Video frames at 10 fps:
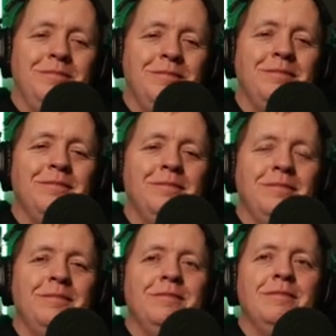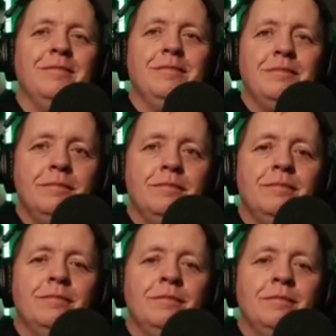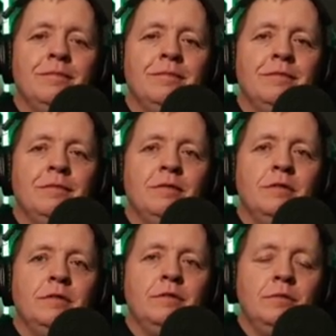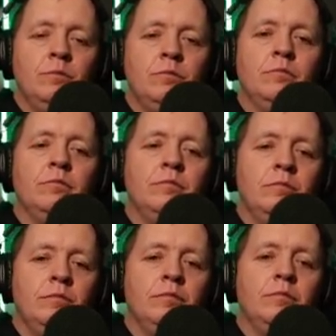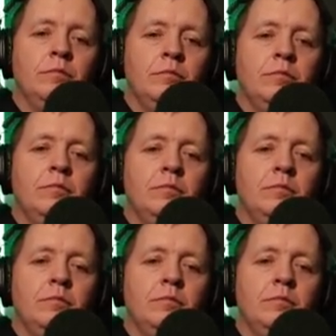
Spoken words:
No words are spoken by the person on screen.